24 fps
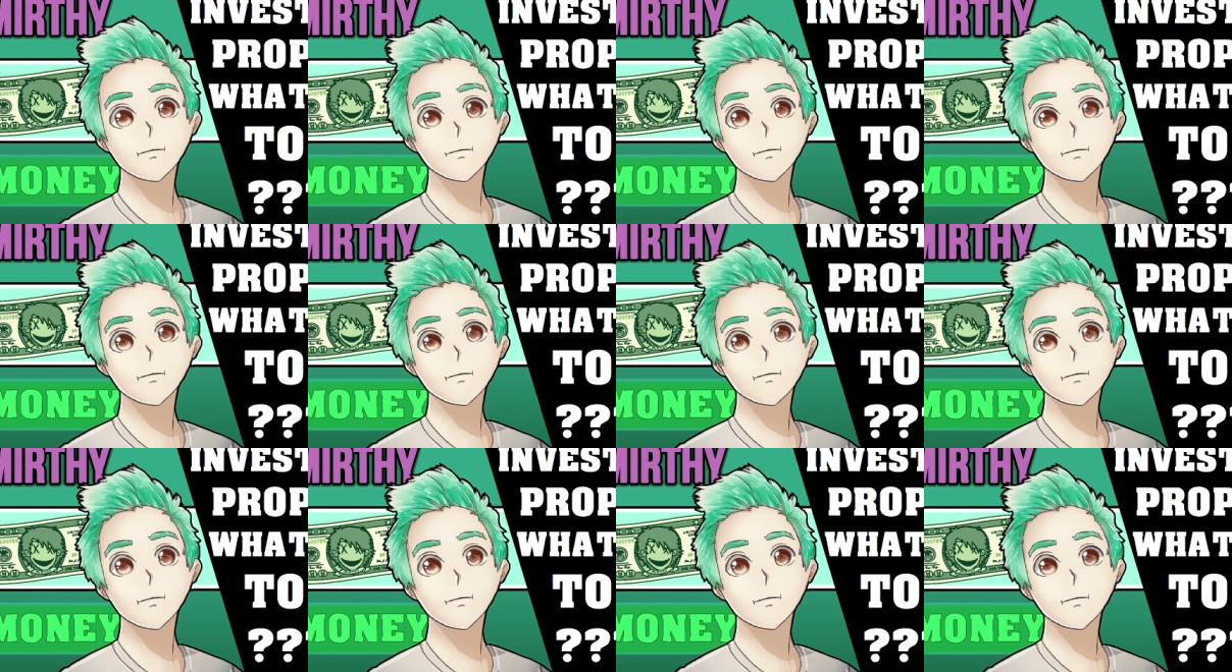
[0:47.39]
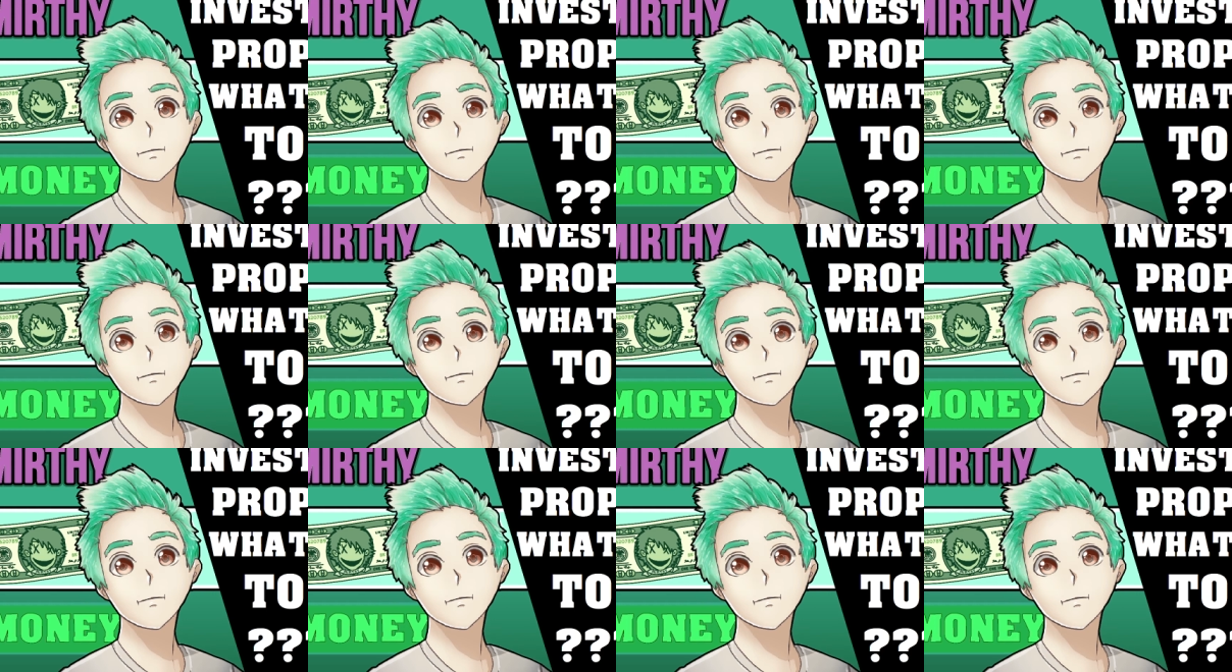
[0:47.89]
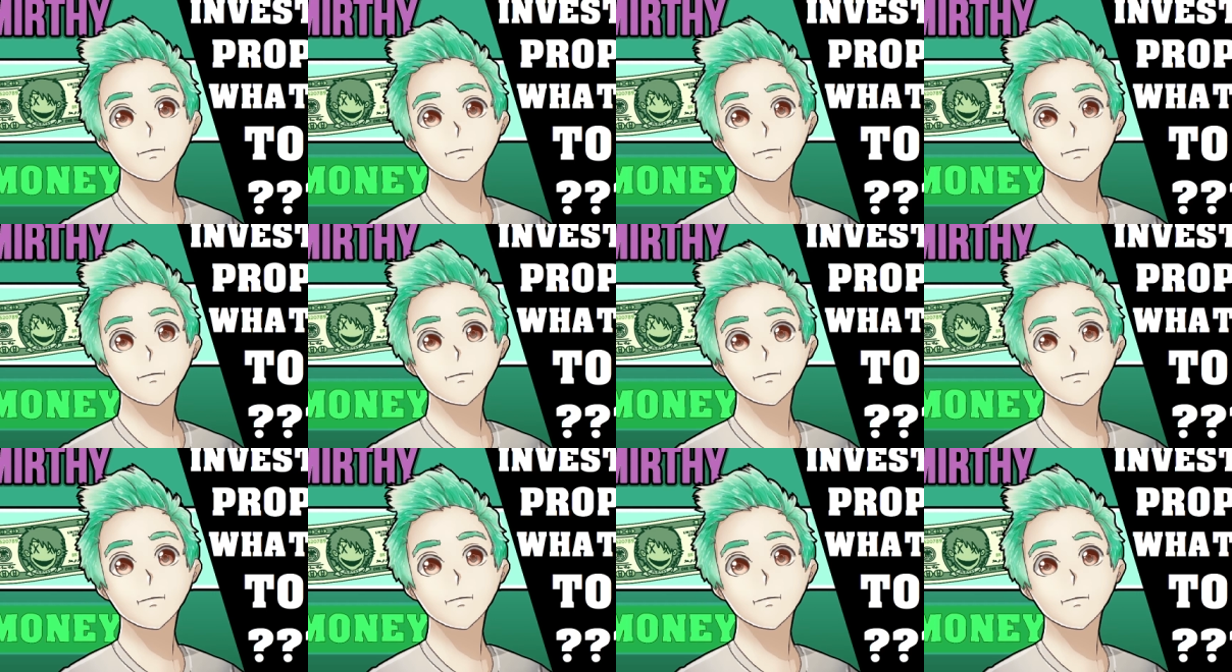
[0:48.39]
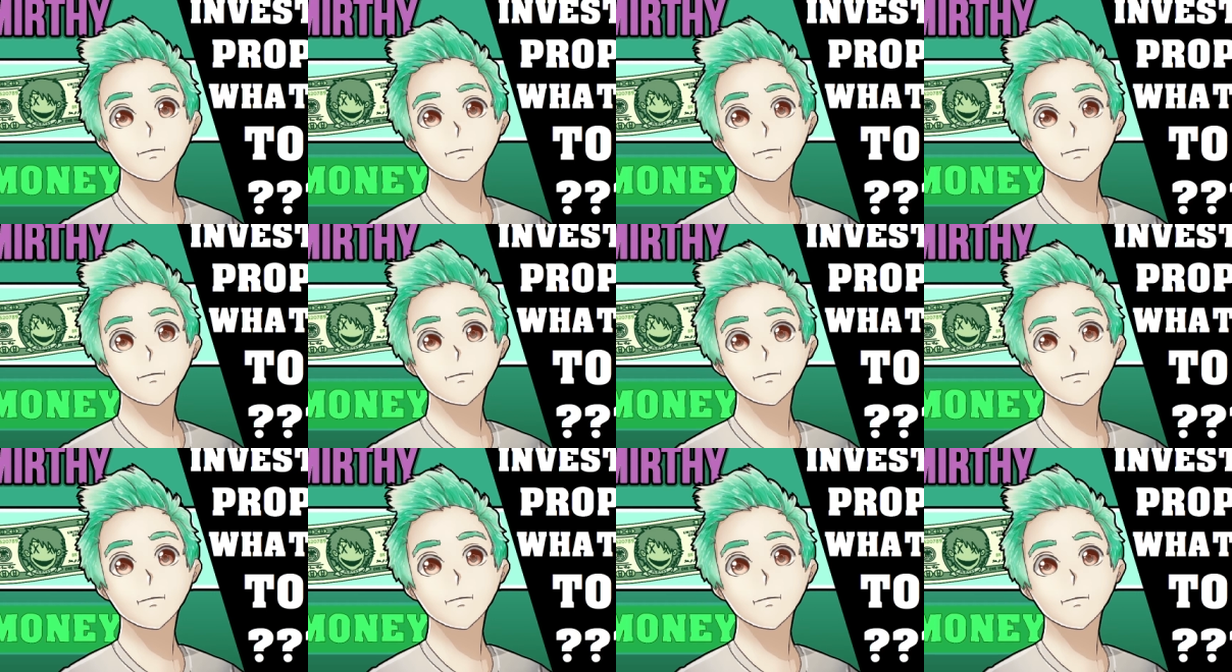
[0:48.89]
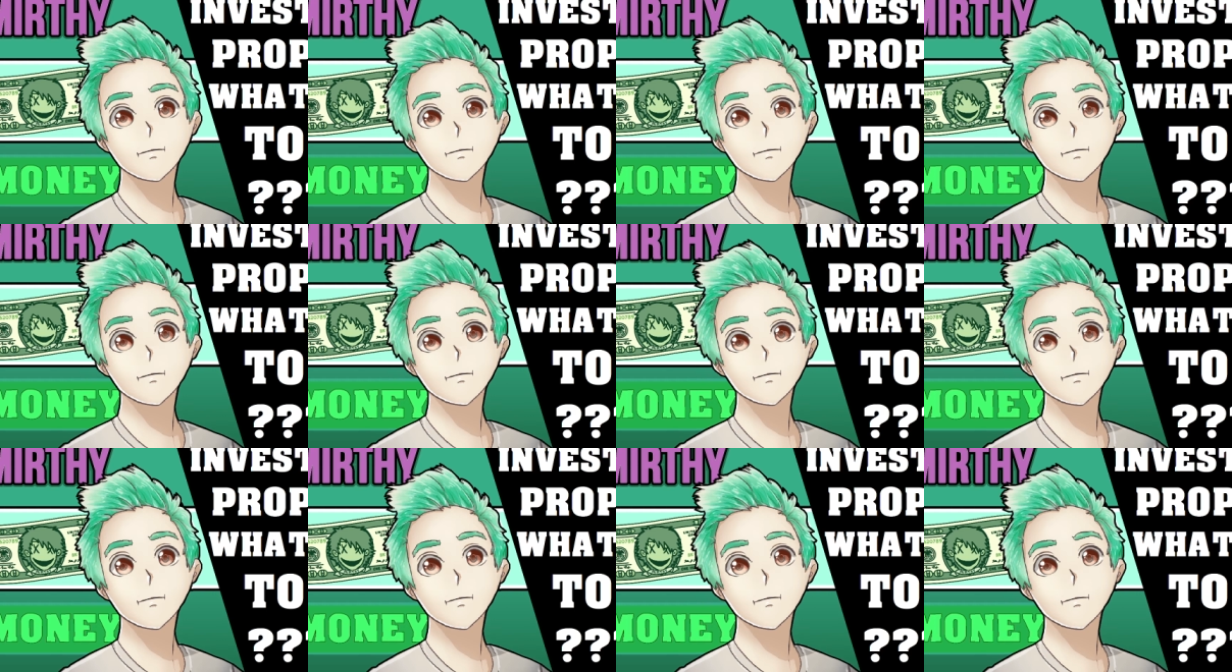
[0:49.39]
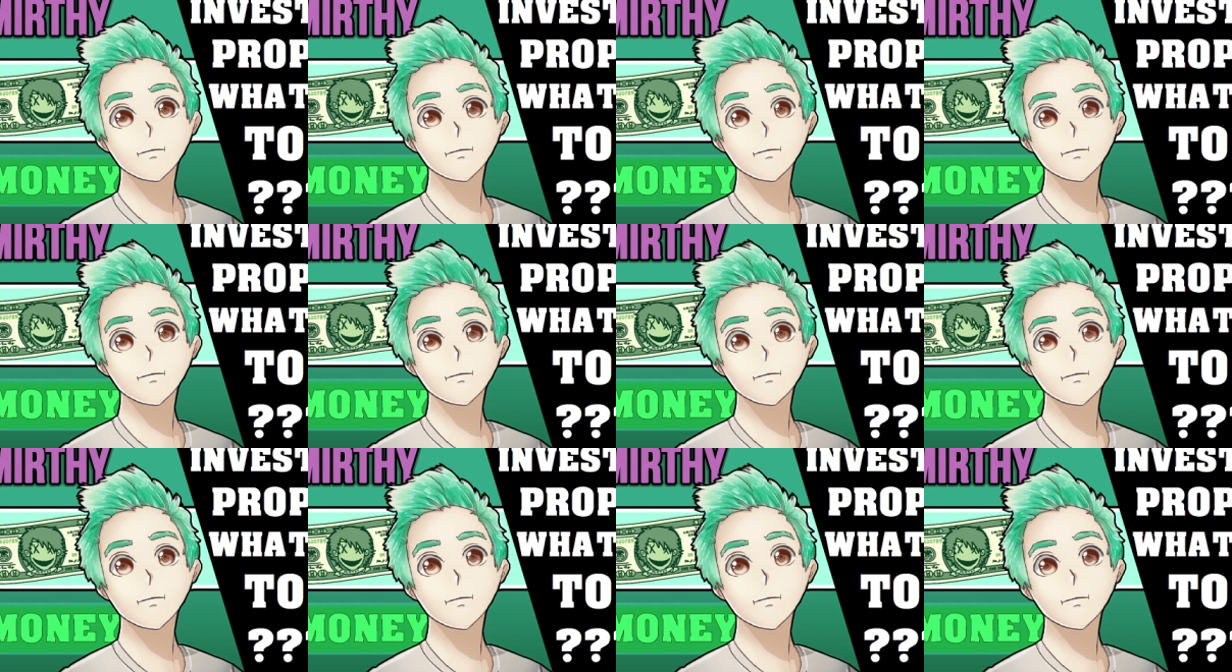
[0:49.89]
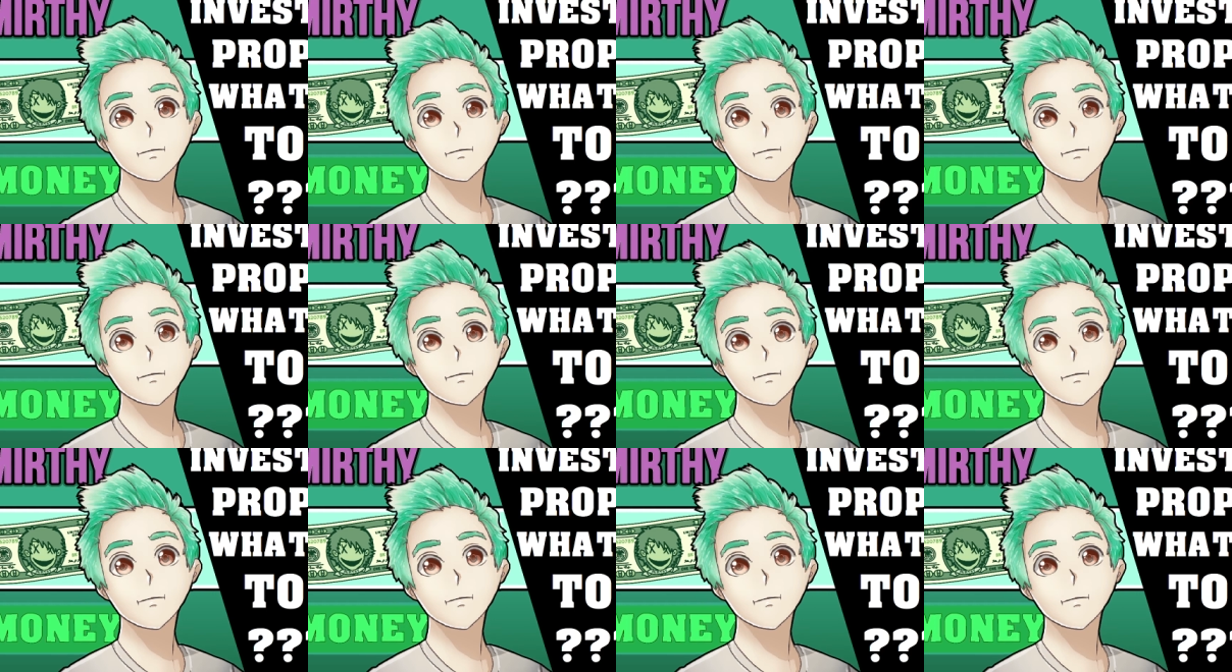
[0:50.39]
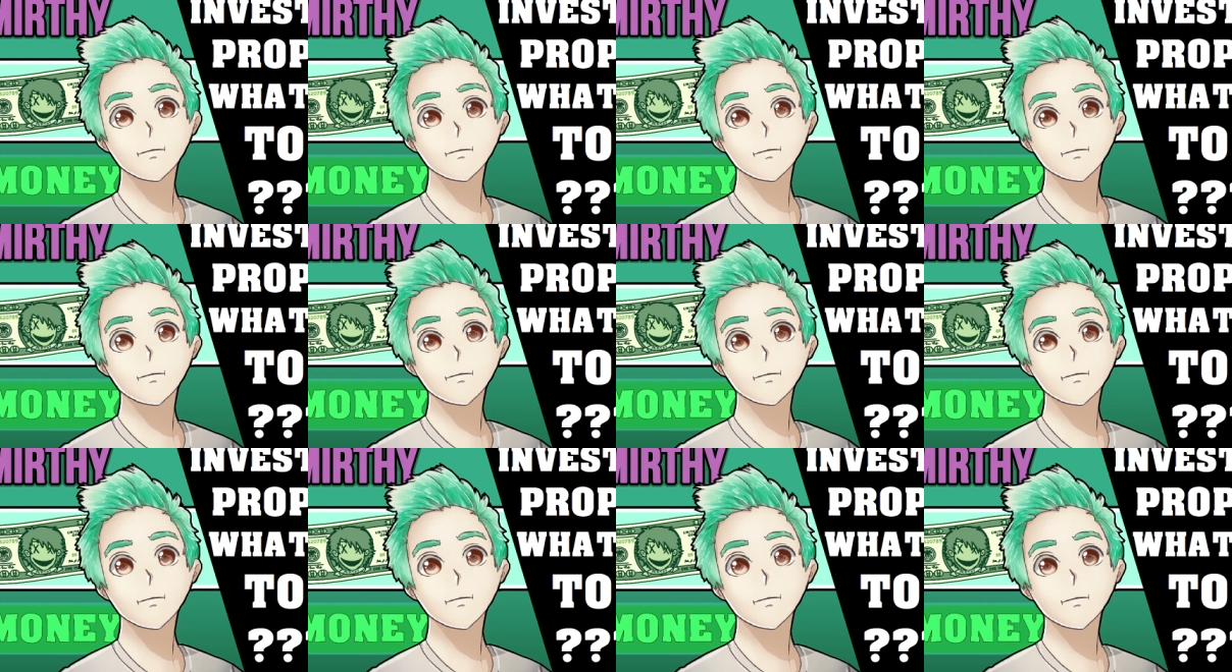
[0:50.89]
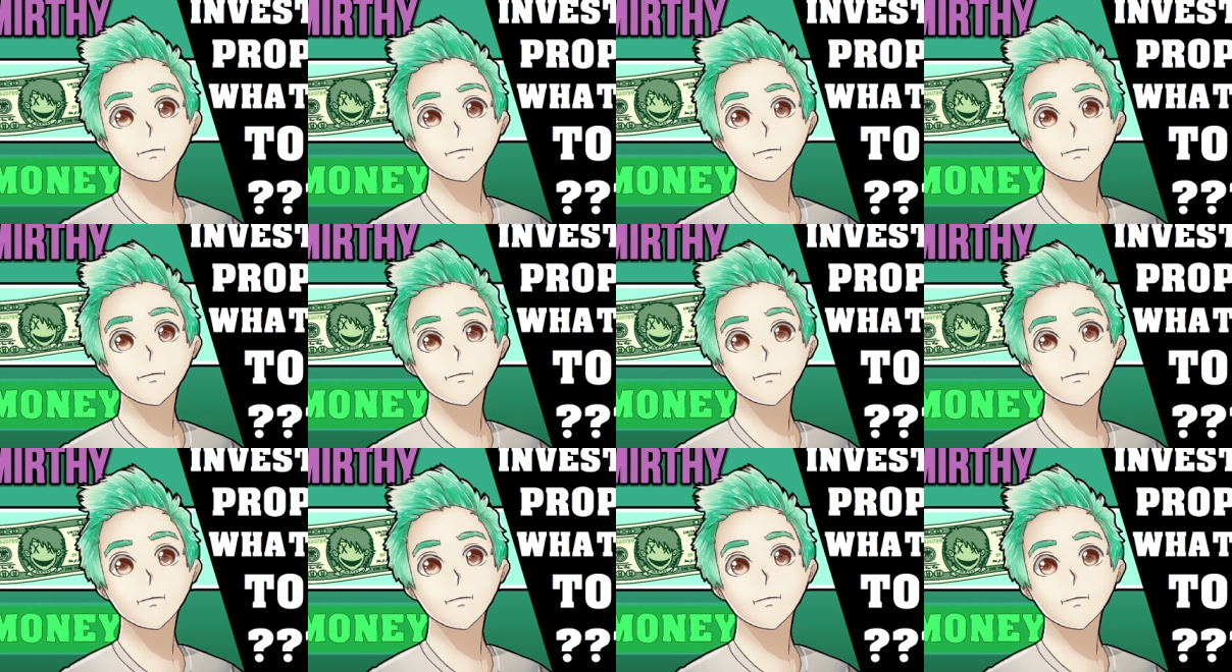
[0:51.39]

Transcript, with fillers: then you probably reached the next big question of what kind of loan should you get